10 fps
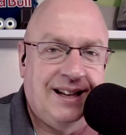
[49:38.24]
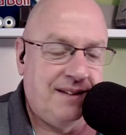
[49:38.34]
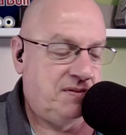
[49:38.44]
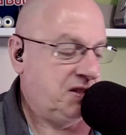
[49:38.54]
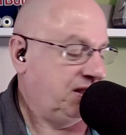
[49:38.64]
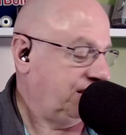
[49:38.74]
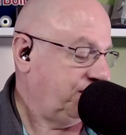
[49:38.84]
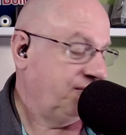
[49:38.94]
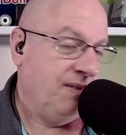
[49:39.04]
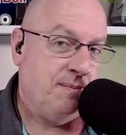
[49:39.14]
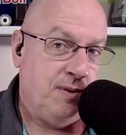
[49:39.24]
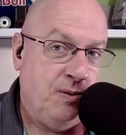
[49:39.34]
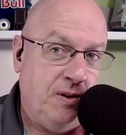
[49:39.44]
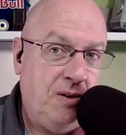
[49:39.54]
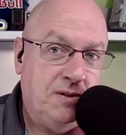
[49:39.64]
I'm. But who
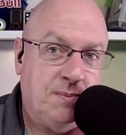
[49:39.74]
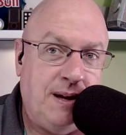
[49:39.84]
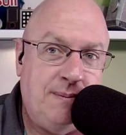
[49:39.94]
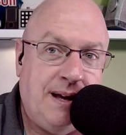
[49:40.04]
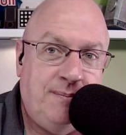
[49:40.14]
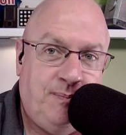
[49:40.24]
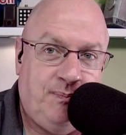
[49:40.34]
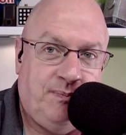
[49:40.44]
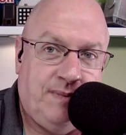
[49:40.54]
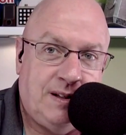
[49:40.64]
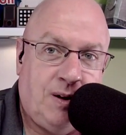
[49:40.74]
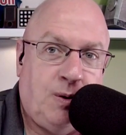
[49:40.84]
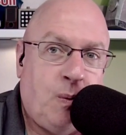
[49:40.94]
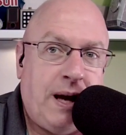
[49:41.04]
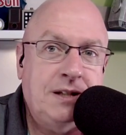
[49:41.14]
knows? Maybe I'm
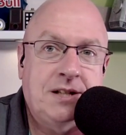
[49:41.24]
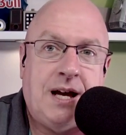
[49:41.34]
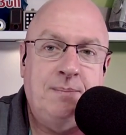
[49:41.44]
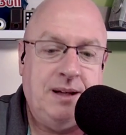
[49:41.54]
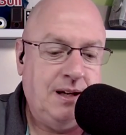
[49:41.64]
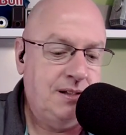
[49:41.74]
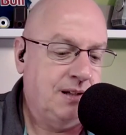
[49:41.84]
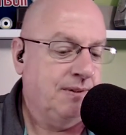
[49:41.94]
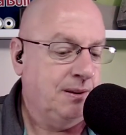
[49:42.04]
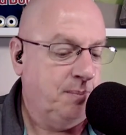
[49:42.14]
total whack job because of it.